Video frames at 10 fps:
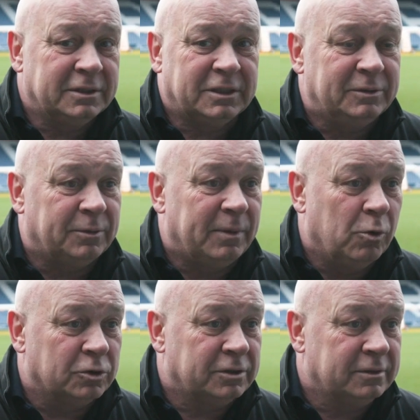There seems to be
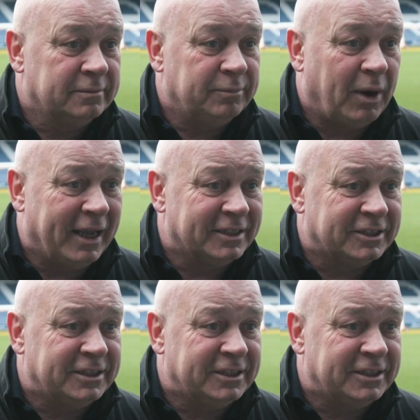more players